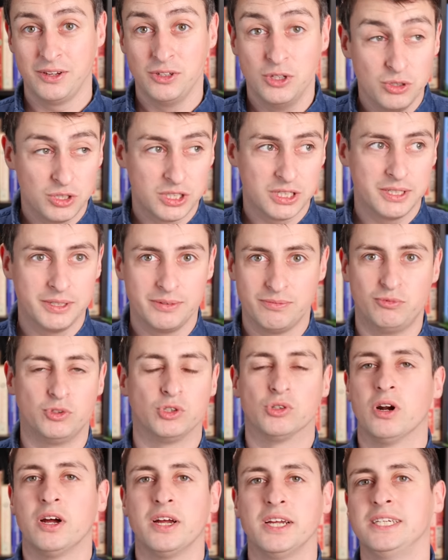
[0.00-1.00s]
Using
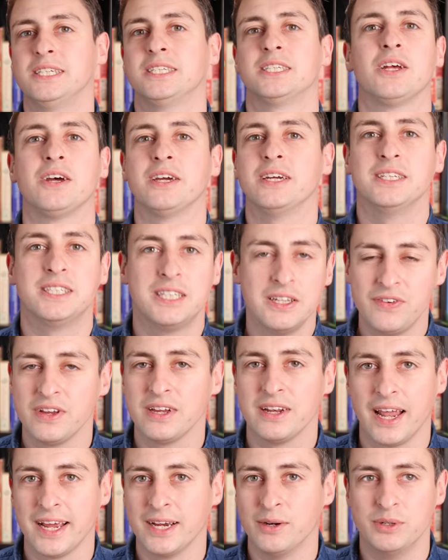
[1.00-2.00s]
dry
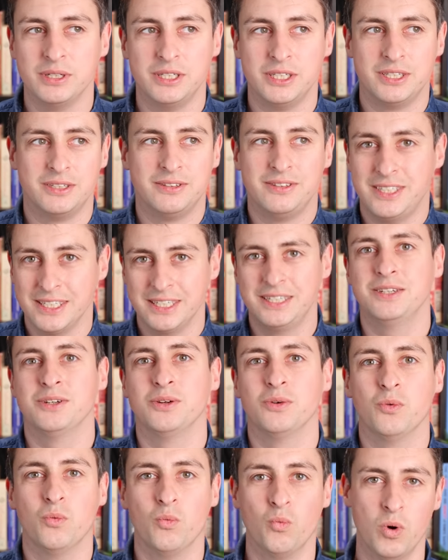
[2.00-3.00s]
scientific language
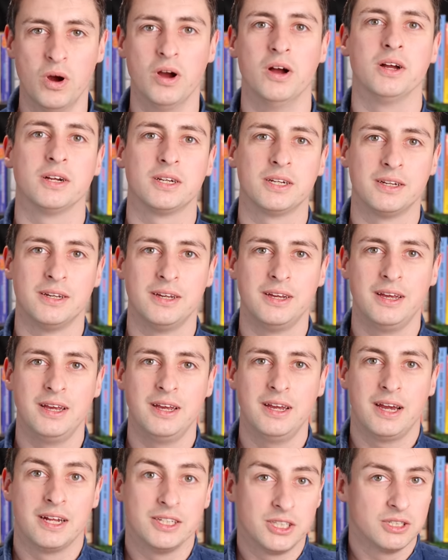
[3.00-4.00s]
didn't work.
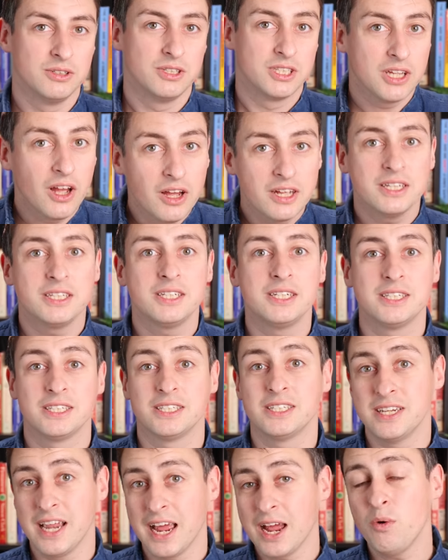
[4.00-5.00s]
And so
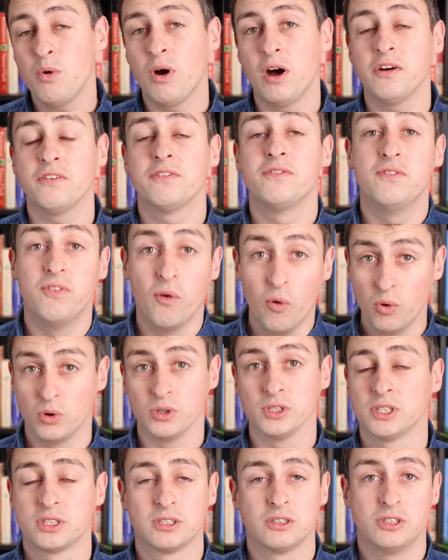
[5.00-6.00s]
scientists now are
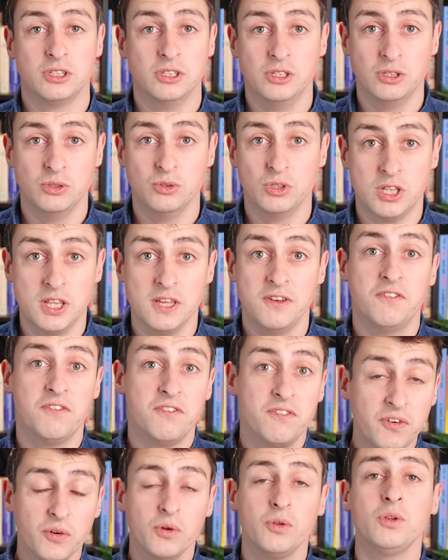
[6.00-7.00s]
forced to use the
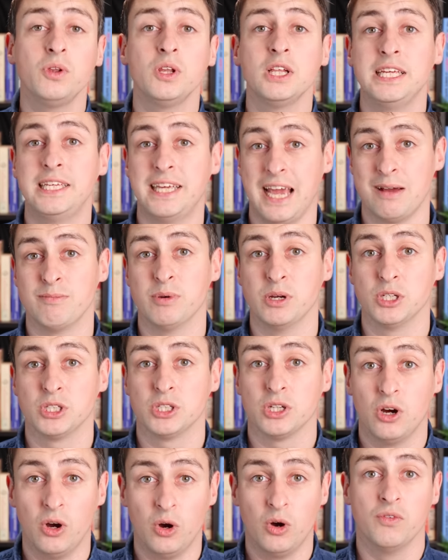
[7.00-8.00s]
full
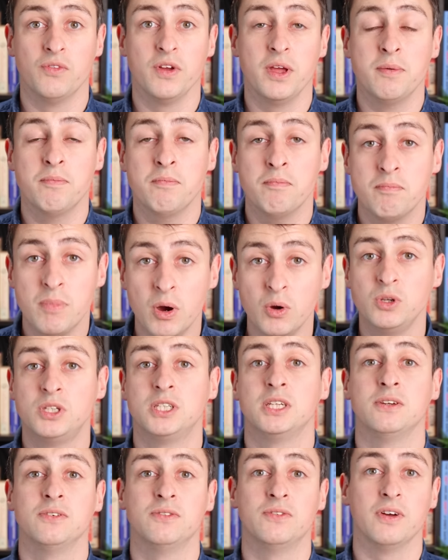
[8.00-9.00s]
gamut of
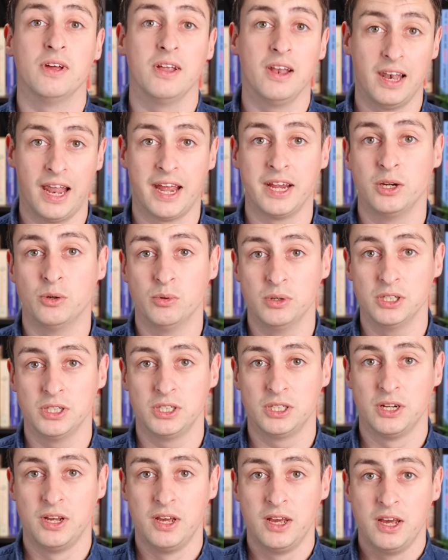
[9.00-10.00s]
emotive
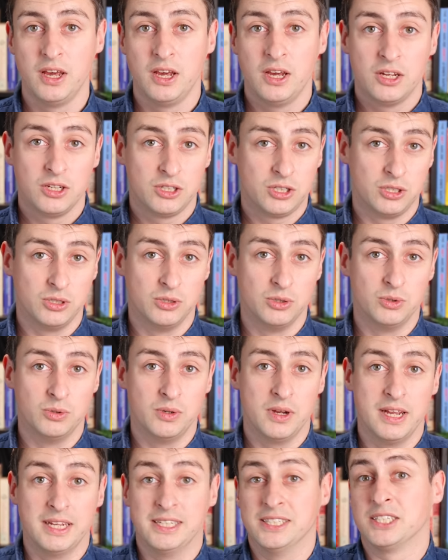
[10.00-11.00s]
language
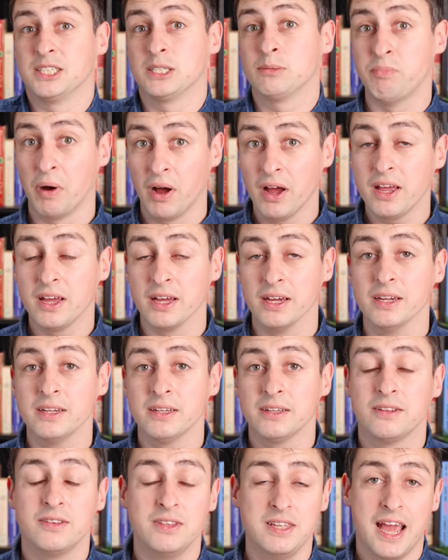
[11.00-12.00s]
to
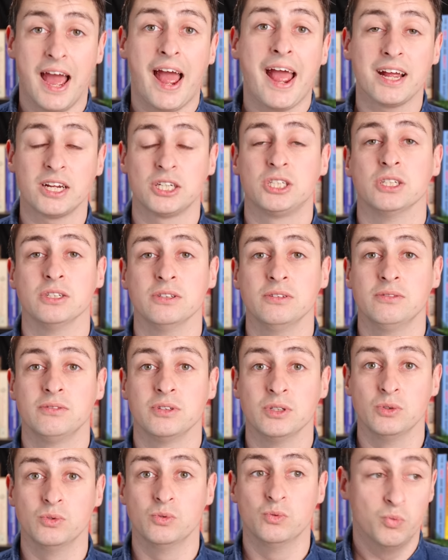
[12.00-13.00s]
inspire the action
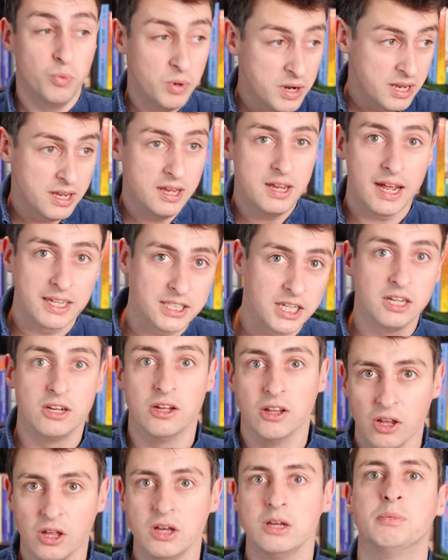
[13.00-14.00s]
that we as a
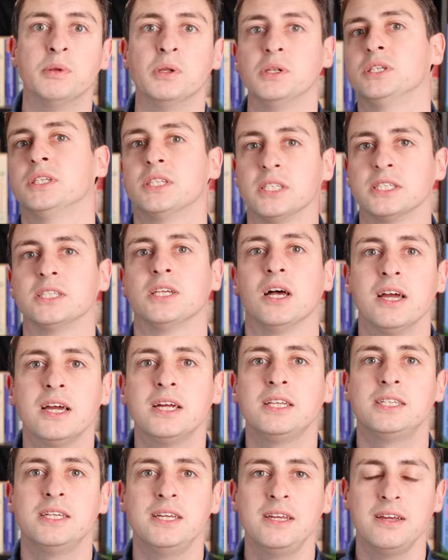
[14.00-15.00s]
global
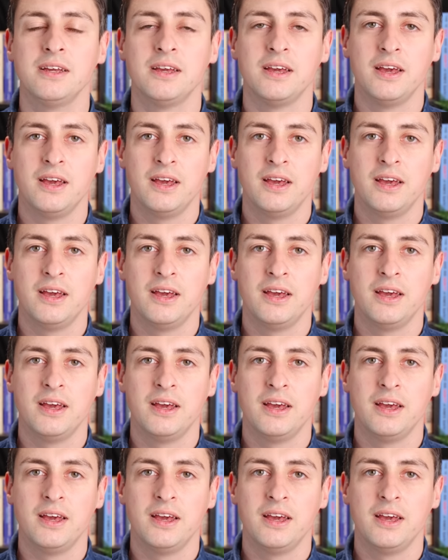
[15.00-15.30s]
society